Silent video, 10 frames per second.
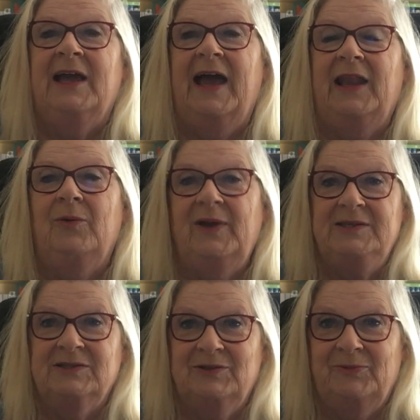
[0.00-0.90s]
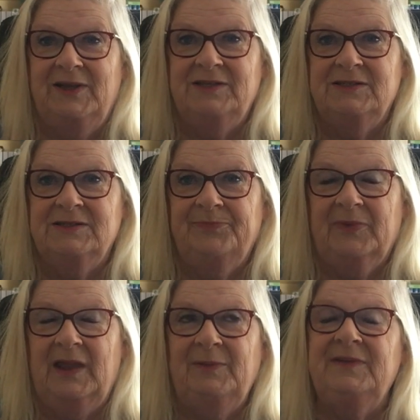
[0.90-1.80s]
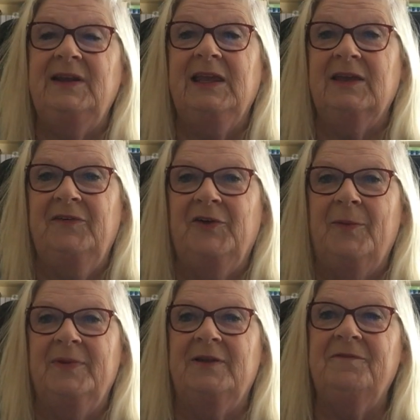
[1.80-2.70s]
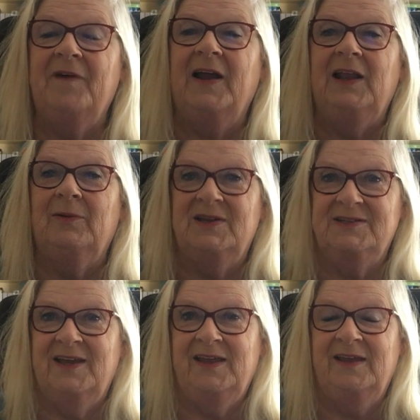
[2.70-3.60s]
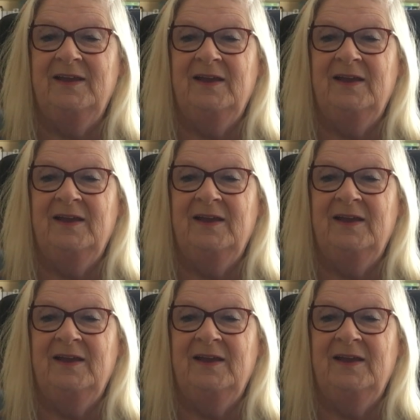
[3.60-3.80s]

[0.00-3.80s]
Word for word: And I waited and waited, and I was nearly giving up. And then finally, one day,